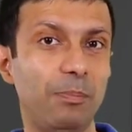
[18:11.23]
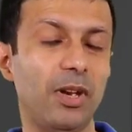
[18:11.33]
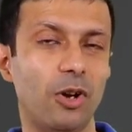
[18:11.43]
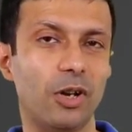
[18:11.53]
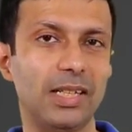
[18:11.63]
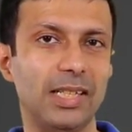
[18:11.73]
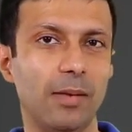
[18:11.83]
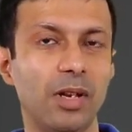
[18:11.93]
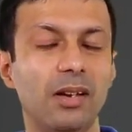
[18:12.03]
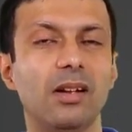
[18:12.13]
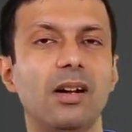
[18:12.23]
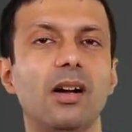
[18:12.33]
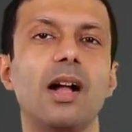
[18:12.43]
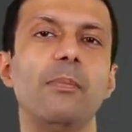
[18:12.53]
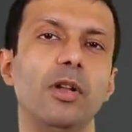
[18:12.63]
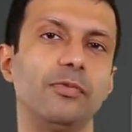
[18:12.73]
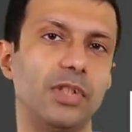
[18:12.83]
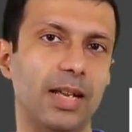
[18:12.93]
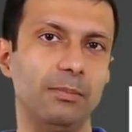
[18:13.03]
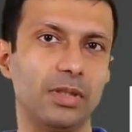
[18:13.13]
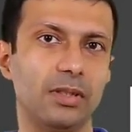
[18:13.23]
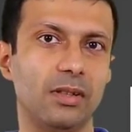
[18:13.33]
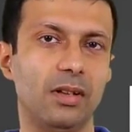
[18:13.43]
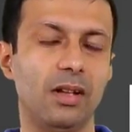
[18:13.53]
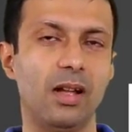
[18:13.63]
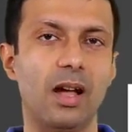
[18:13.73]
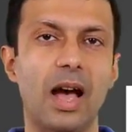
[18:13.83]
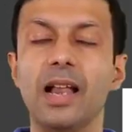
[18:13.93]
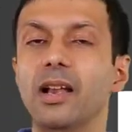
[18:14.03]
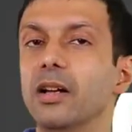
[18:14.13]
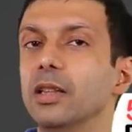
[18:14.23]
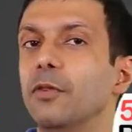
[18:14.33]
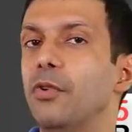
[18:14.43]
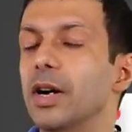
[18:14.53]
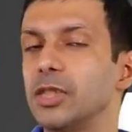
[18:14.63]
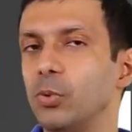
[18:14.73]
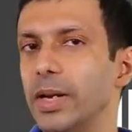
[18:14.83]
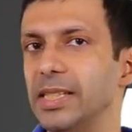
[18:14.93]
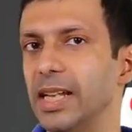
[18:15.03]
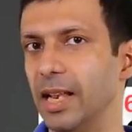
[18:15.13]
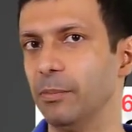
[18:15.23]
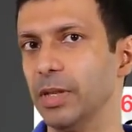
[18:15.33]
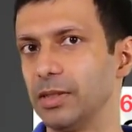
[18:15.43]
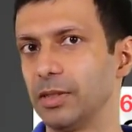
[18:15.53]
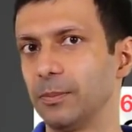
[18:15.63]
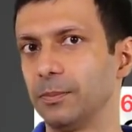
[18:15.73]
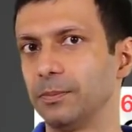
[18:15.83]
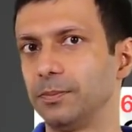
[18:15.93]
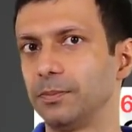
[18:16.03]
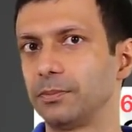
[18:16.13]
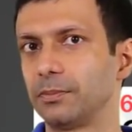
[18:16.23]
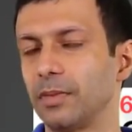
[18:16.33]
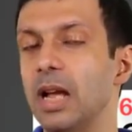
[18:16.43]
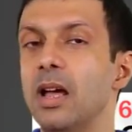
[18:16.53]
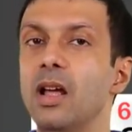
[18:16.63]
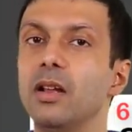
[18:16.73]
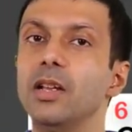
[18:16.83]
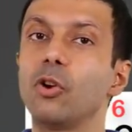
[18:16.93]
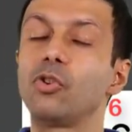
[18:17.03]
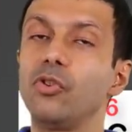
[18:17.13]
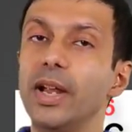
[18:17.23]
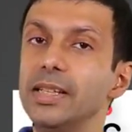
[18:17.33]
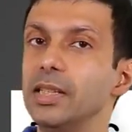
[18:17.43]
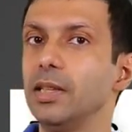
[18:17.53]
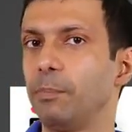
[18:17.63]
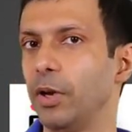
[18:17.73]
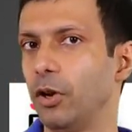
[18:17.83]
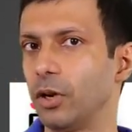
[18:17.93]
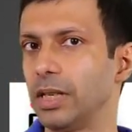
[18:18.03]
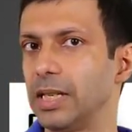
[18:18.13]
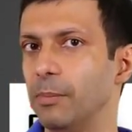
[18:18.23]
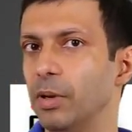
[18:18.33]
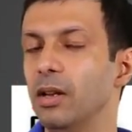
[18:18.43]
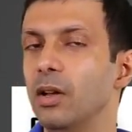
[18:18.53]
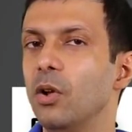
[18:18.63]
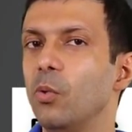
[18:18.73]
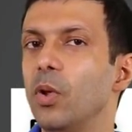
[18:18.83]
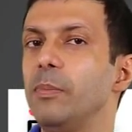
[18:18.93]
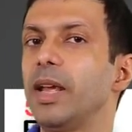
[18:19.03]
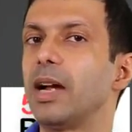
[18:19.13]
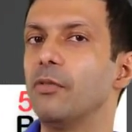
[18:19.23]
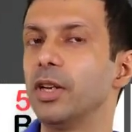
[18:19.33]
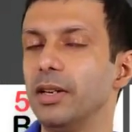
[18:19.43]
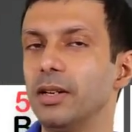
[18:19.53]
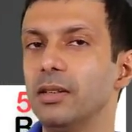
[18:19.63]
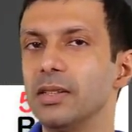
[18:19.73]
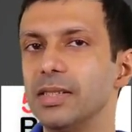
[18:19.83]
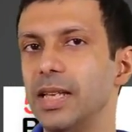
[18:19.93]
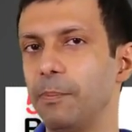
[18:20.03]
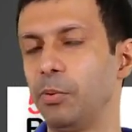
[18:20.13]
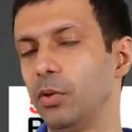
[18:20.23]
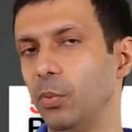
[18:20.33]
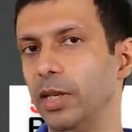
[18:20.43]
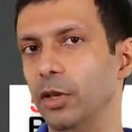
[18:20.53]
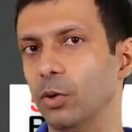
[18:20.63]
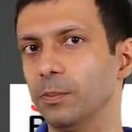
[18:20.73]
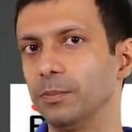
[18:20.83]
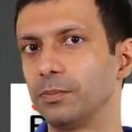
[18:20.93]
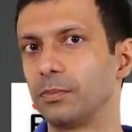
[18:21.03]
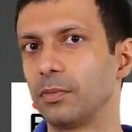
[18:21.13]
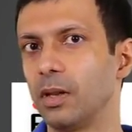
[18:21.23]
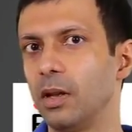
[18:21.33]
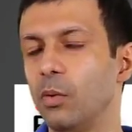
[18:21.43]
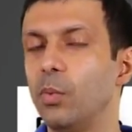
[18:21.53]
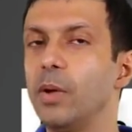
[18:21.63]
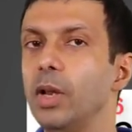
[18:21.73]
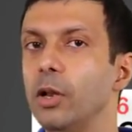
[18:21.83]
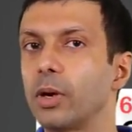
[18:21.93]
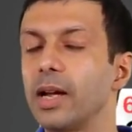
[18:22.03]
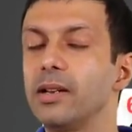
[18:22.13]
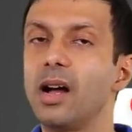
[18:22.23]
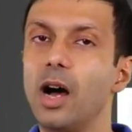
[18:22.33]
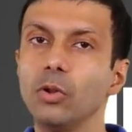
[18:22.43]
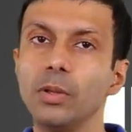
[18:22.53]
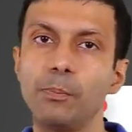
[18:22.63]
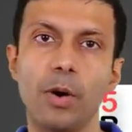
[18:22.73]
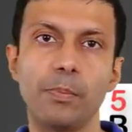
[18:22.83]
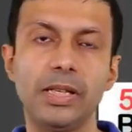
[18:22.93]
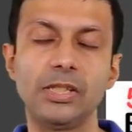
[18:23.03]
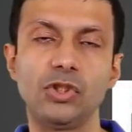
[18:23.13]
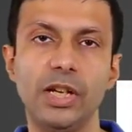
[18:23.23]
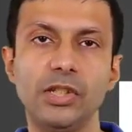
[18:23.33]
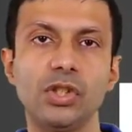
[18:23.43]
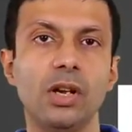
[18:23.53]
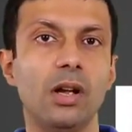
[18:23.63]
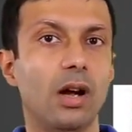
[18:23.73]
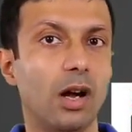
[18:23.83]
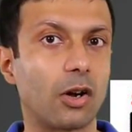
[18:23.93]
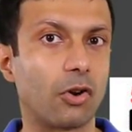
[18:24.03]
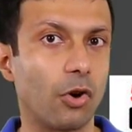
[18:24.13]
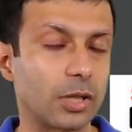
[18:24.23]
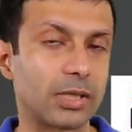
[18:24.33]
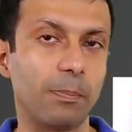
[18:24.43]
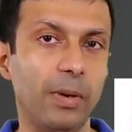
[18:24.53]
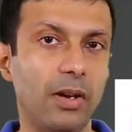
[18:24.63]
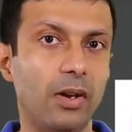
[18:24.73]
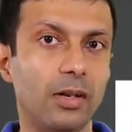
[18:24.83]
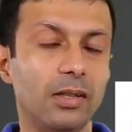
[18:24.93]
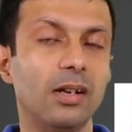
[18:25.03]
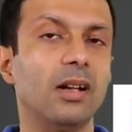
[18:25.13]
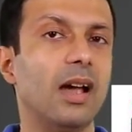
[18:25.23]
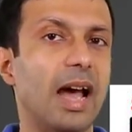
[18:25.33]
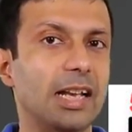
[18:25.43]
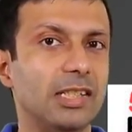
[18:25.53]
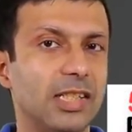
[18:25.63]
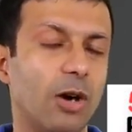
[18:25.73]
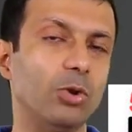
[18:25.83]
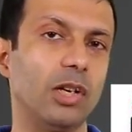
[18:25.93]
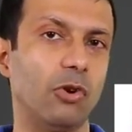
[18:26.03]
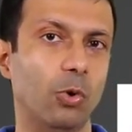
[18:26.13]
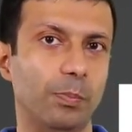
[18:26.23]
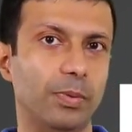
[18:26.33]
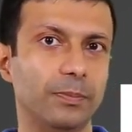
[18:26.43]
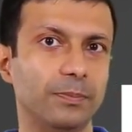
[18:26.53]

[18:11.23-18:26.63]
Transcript: periodic table a couple of times and learn the first 20 elements. Now, trends in the periodic table will be covered in a separate video, where we look at how the properties change across the period and down the group.